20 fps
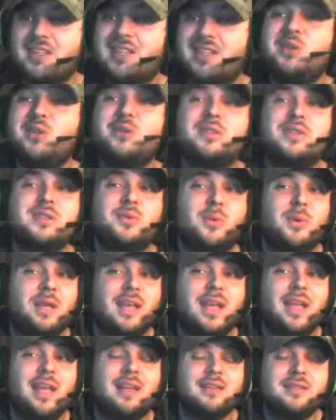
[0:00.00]
He used a
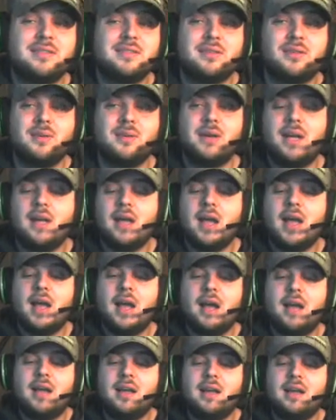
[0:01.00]
28, so
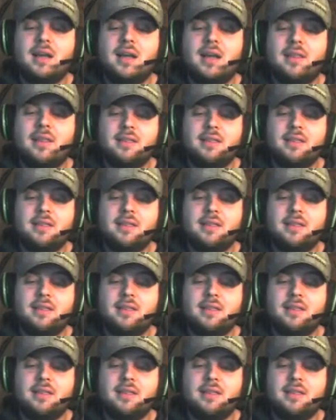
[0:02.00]
I